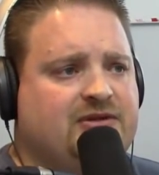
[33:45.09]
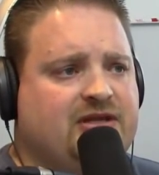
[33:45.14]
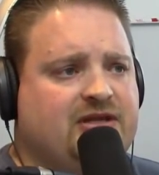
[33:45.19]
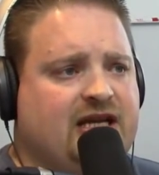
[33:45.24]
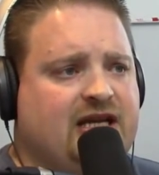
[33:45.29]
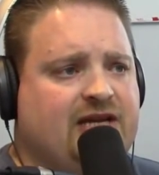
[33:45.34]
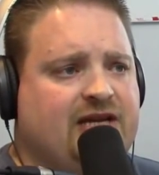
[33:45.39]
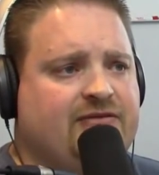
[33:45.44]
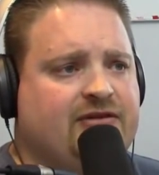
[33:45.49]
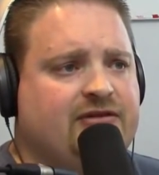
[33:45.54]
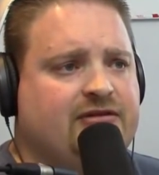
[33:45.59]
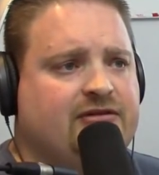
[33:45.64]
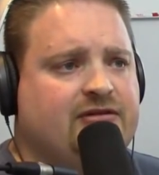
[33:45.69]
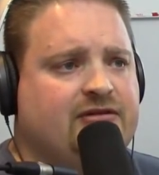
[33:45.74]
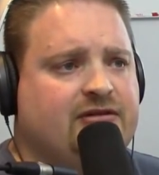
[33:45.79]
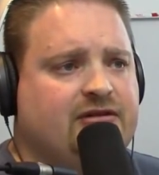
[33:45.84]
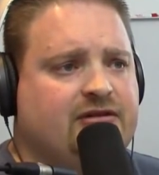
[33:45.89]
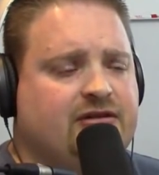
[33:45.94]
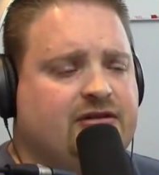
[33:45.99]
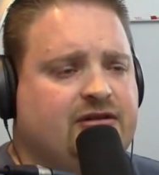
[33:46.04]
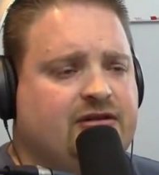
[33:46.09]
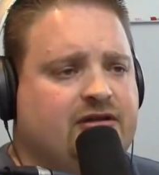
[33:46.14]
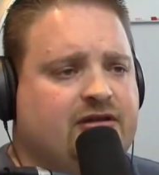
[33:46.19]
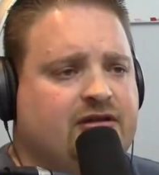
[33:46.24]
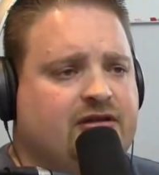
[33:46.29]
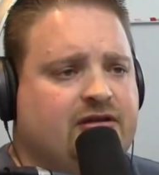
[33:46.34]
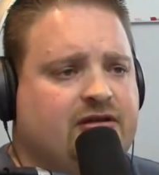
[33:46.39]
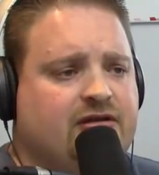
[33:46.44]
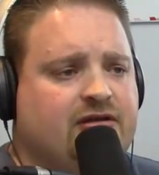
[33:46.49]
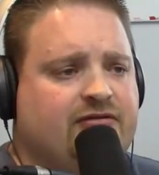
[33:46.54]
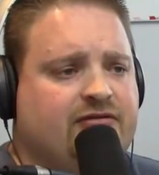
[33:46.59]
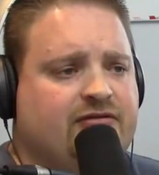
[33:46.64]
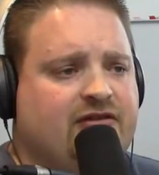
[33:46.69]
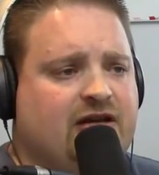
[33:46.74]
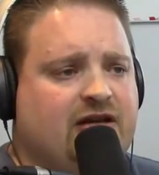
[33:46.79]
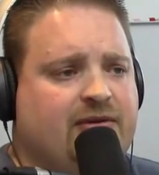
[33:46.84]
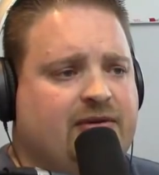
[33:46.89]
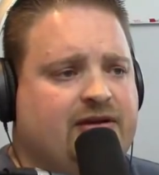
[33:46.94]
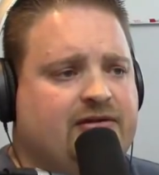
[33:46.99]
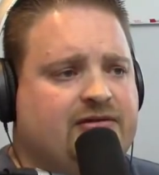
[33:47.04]
I can't even
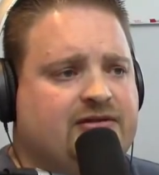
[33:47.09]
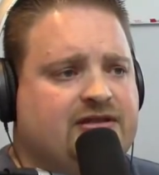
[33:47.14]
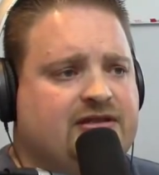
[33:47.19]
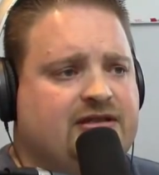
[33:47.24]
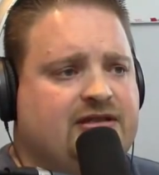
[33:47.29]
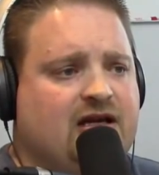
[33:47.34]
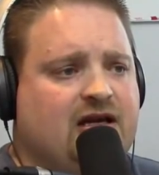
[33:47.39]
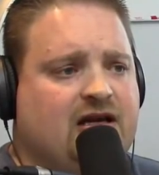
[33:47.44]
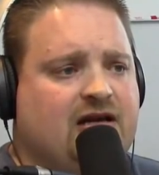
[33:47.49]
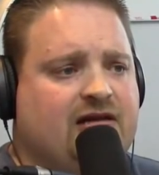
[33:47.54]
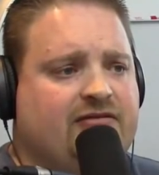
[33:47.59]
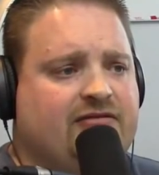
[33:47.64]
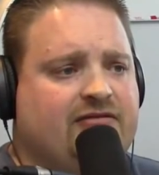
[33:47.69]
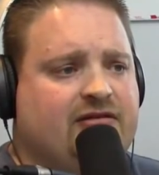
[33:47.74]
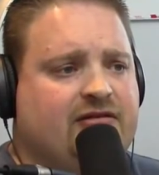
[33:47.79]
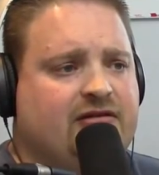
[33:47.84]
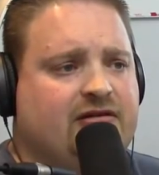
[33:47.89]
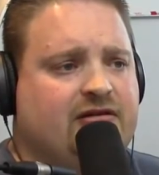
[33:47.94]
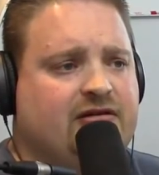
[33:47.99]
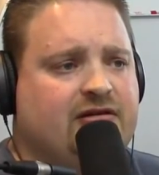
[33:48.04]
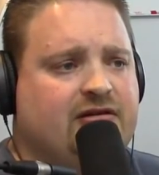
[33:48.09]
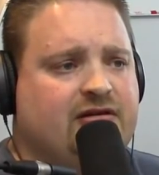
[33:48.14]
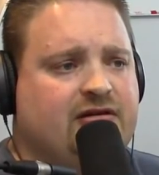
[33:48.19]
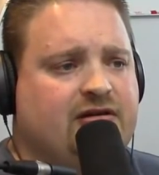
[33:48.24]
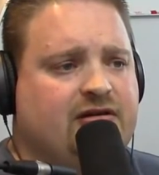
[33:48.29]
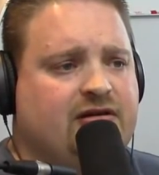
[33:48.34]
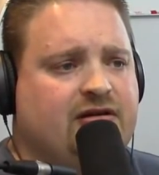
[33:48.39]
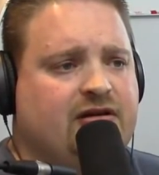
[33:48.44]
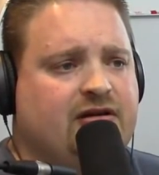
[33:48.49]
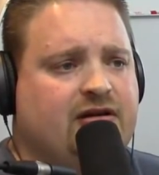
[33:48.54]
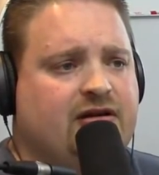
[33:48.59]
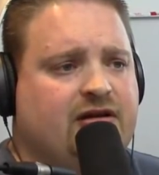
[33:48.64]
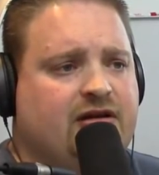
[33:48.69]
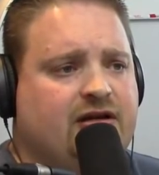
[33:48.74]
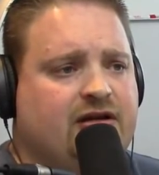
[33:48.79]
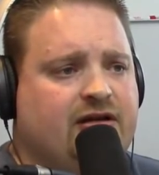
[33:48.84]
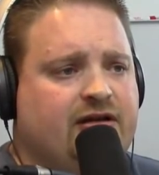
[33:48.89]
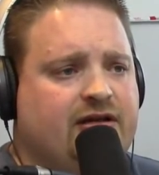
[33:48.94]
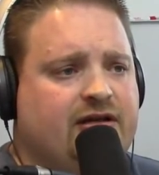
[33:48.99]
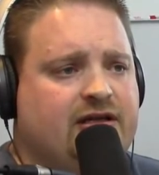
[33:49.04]
find my own stuff.
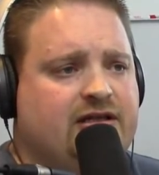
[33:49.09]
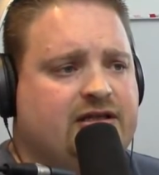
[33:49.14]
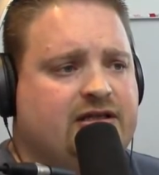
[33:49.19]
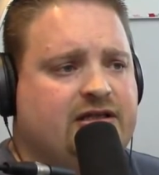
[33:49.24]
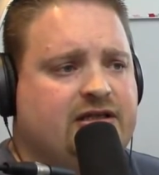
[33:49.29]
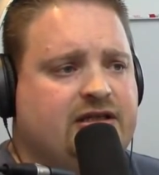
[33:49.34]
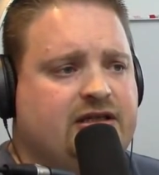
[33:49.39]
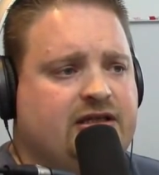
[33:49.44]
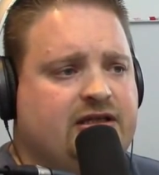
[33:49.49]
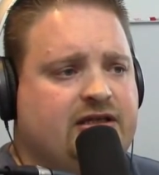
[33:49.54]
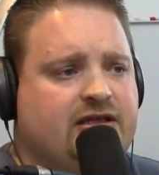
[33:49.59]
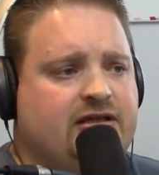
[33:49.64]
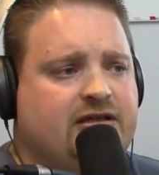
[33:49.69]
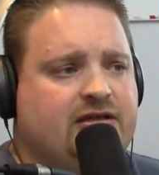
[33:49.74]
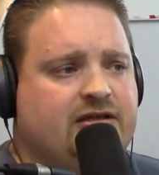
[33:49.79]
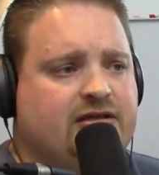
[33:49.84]
Let's see.